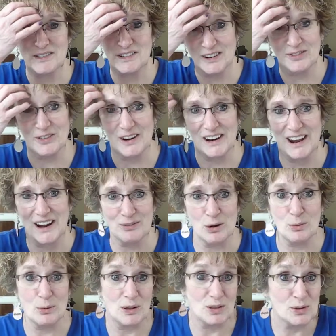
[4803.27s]
different
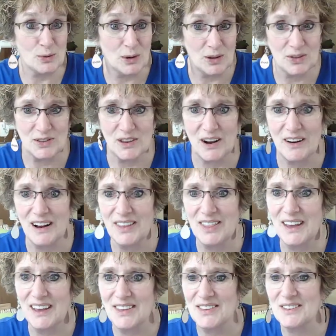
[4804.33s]
everyone's quilts are. I
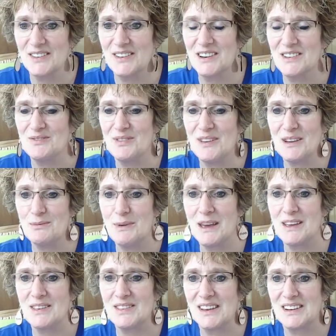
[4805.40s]
think it's going to be
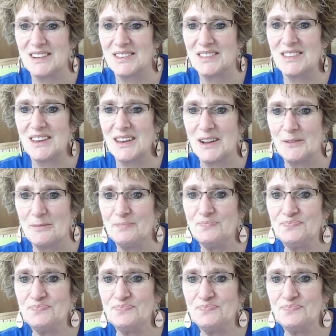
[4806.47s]
amazing to see.